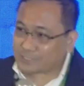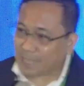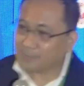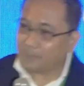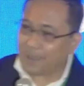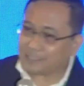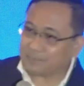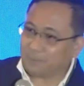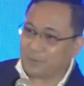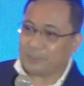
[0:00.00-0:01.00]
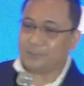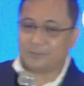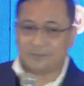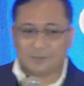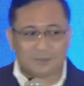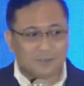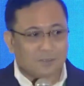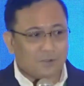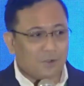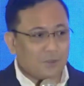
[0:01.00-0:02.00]
you scan the passport,
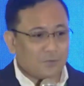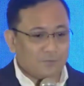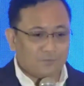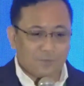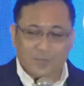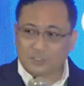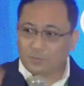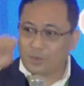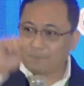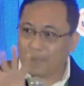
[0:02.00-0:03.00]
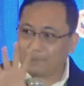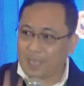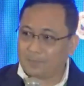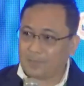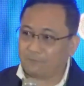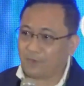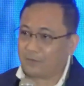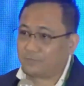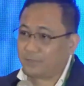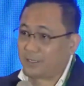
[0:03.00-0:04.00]
all your information will pop up in
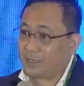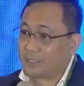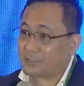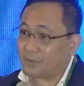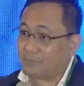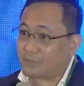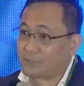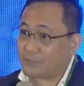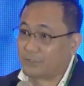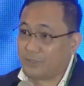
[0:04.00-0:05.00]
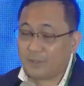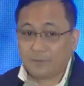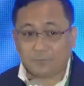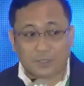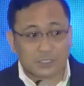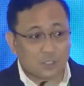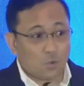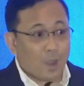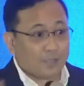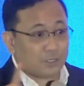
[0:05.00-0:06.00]
front of the immigration officer. The
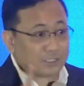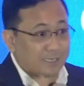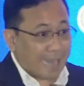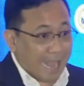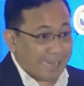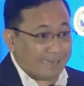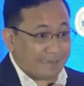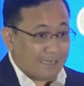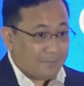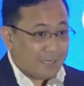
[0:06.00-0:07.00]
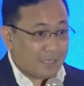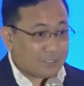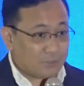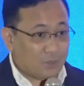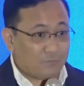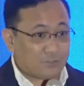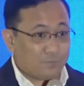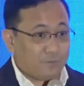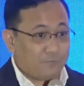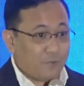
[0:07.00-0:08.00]
reason why there's line in immigration
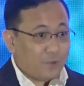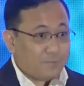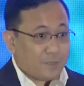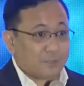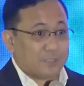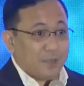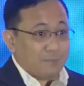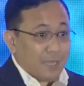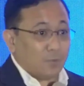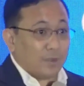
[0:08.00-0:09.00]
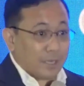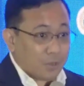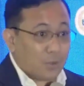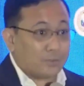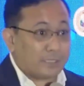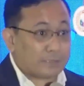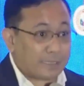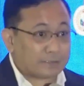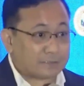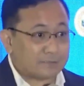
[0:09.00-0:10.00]
officer before, because they are manually encoding
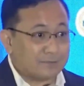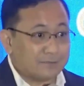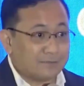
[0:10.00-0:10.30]
things.